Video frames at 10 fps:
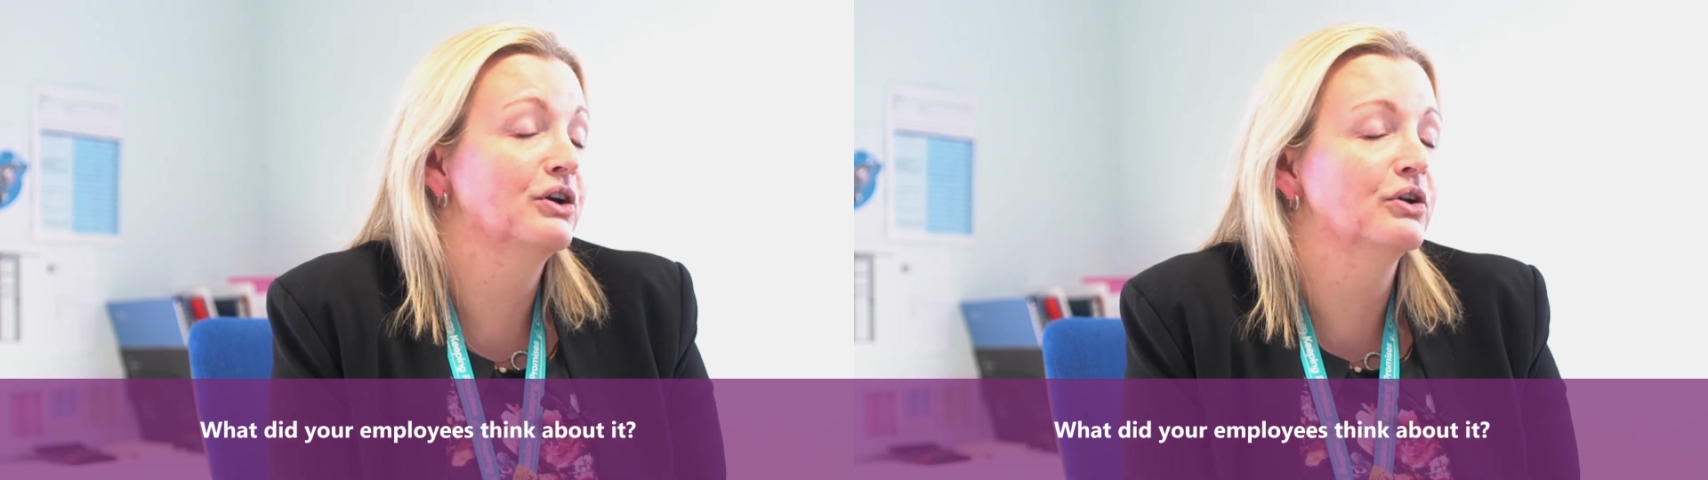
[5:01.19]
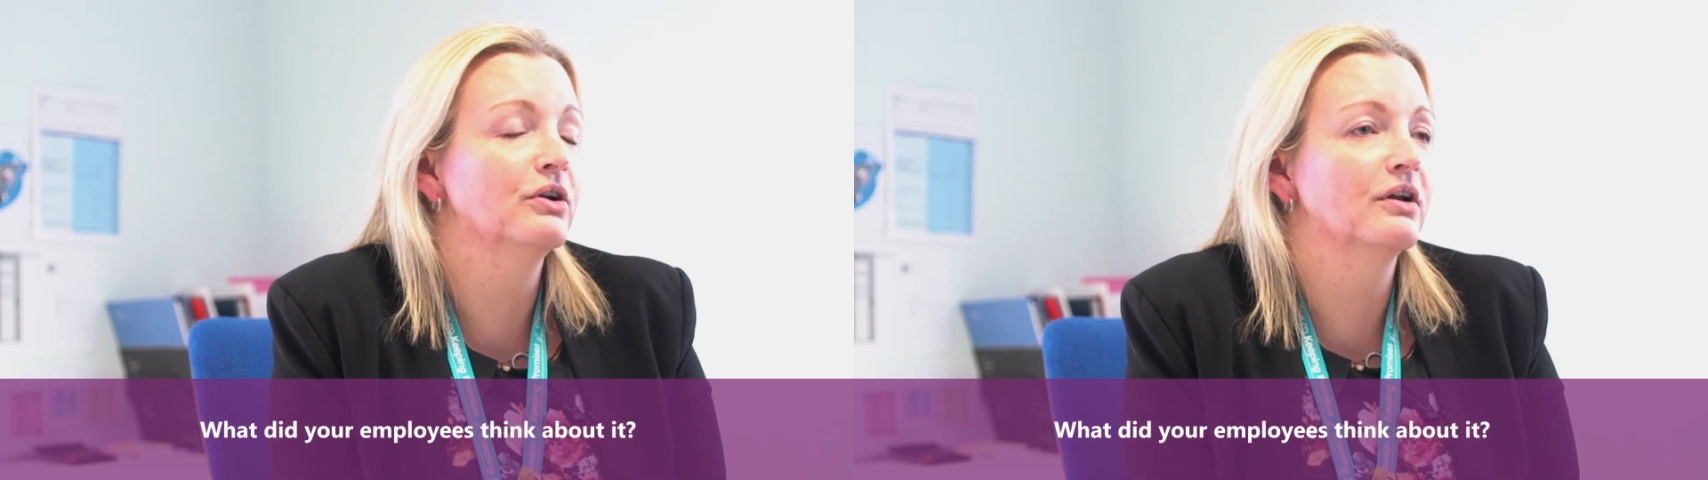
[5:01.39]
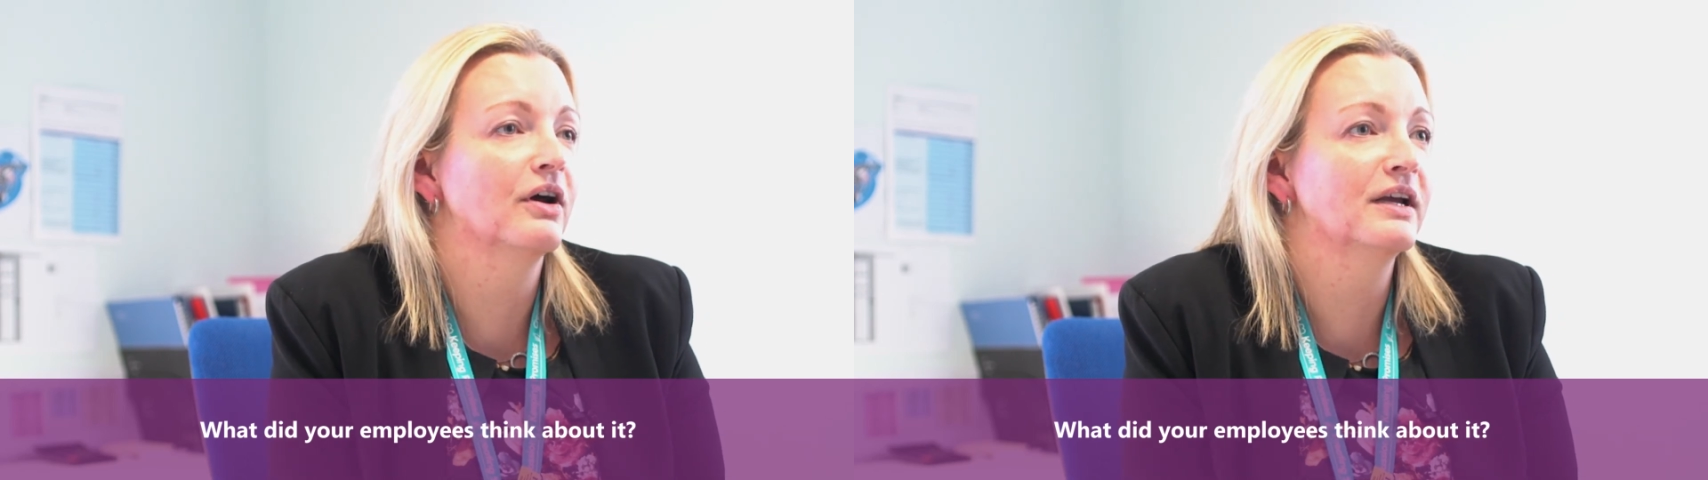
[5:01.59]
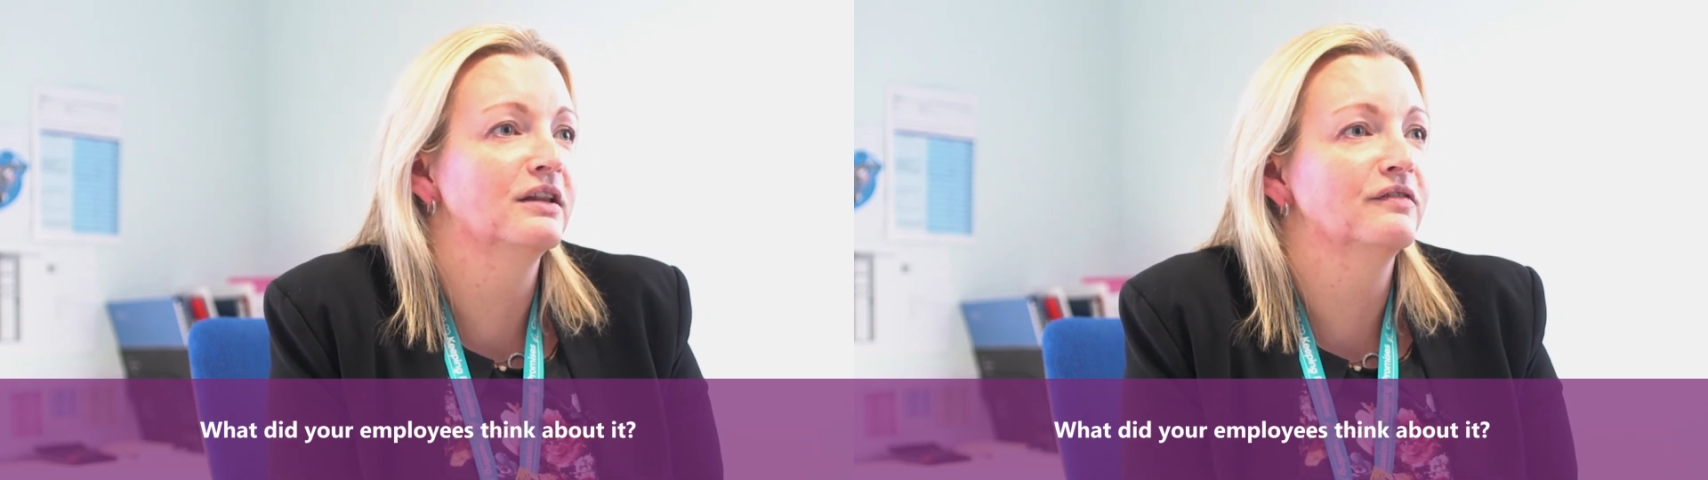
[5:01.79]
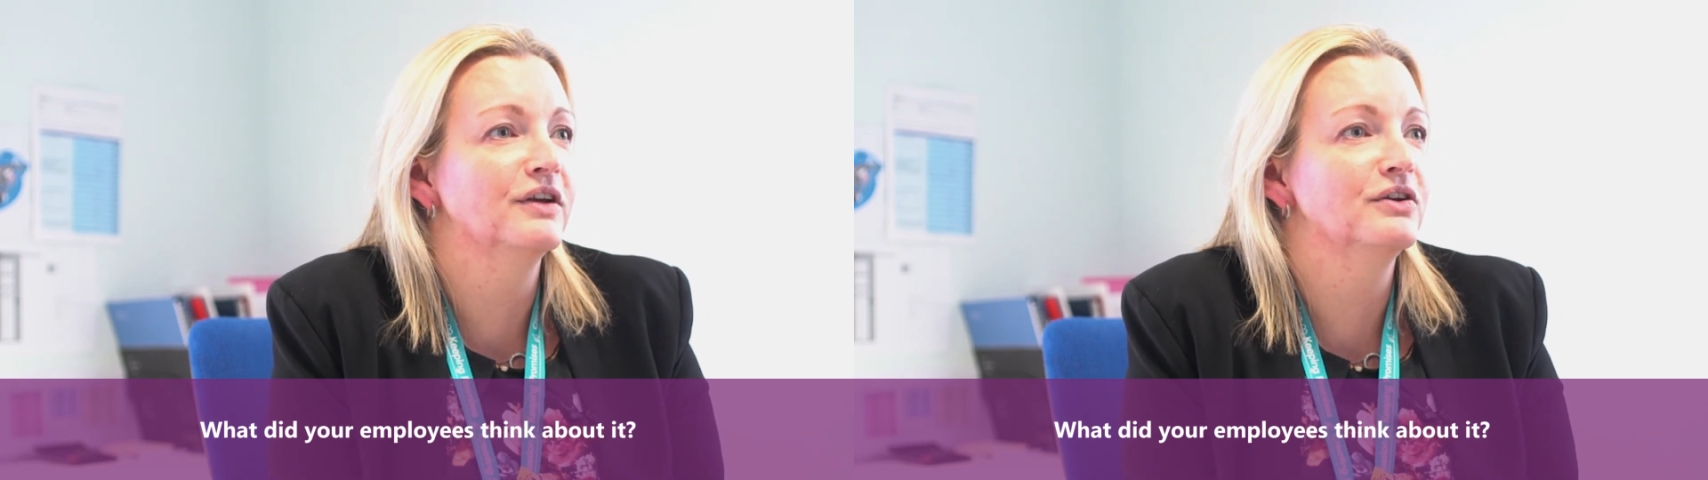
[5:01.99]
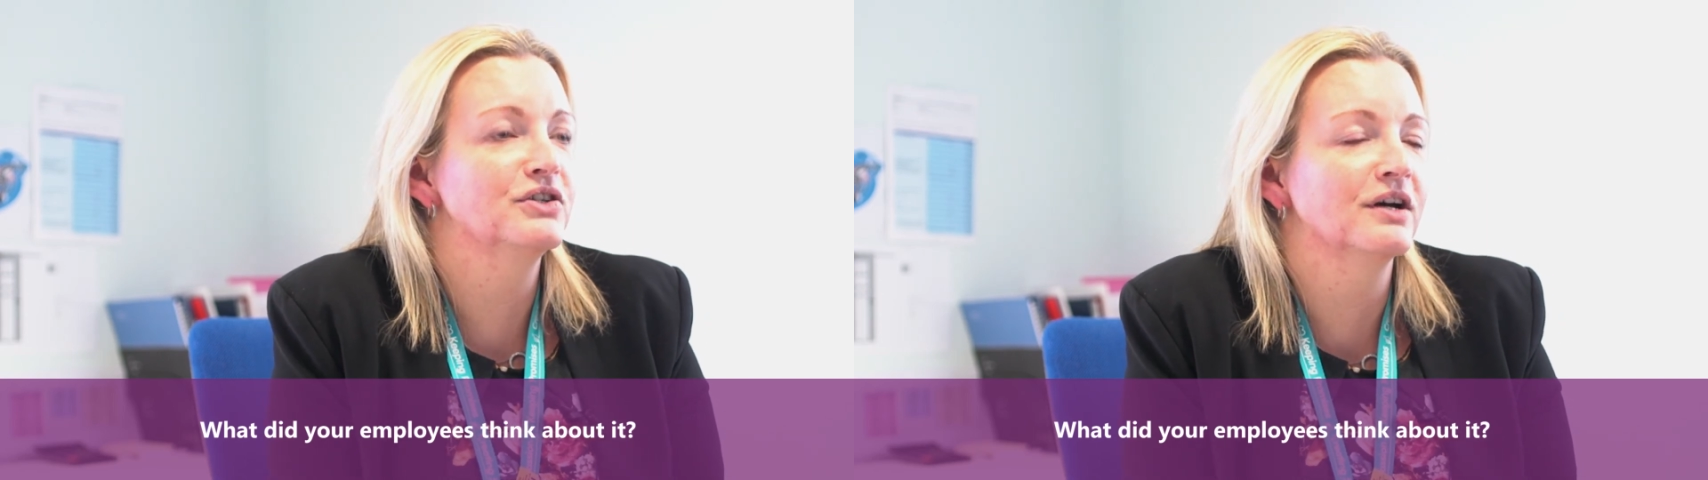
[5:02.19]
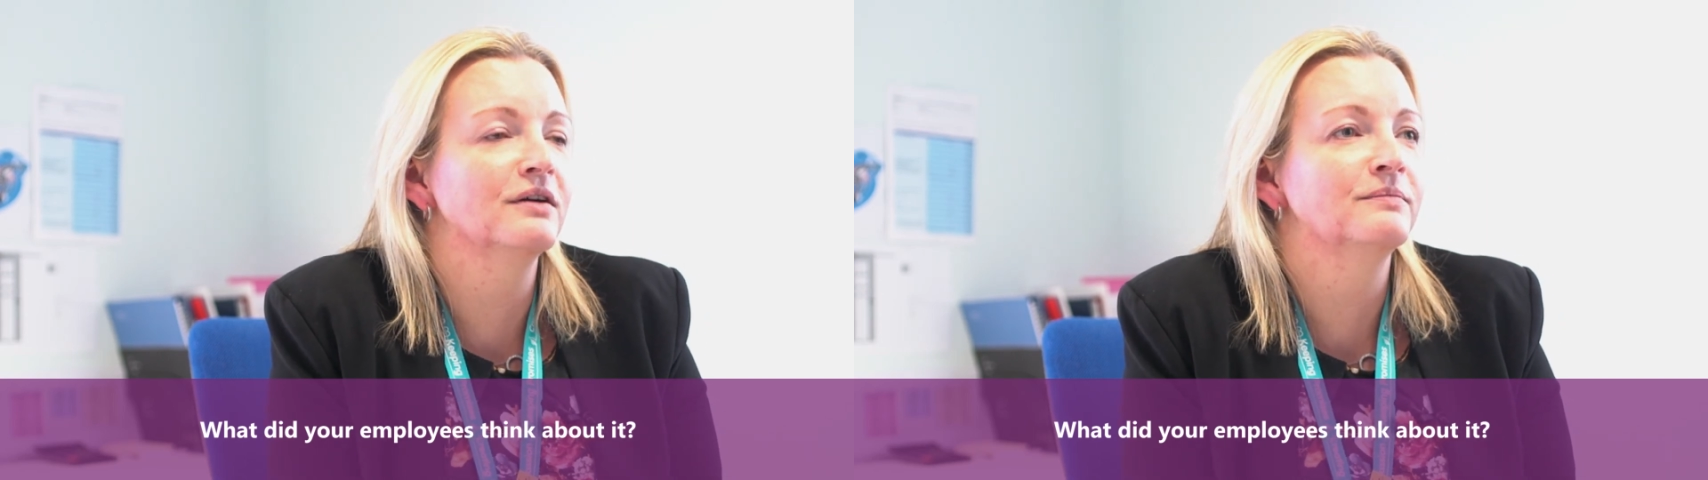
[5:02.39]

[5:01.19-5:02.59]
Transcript: could look like in the future.